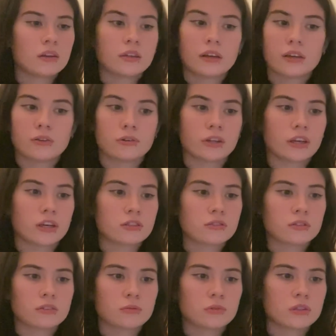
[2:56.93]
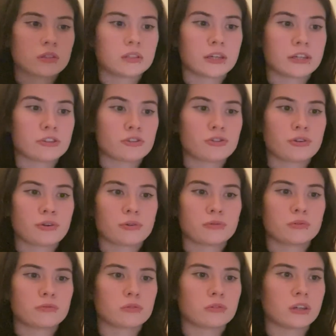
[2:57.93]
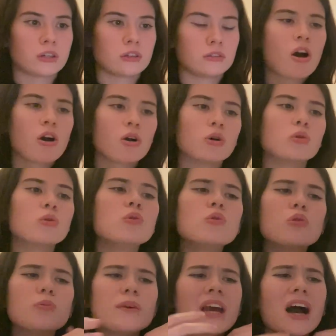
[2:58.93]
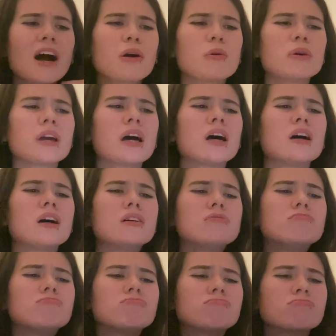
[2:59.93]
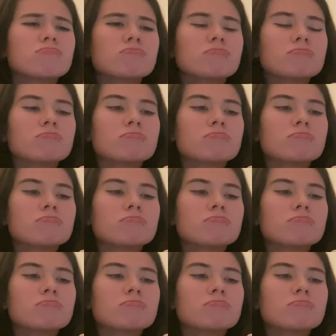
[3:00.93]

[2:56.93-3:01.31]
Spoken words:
Yeah, your Getsuga was 10 show for real. Oh, Byakuya.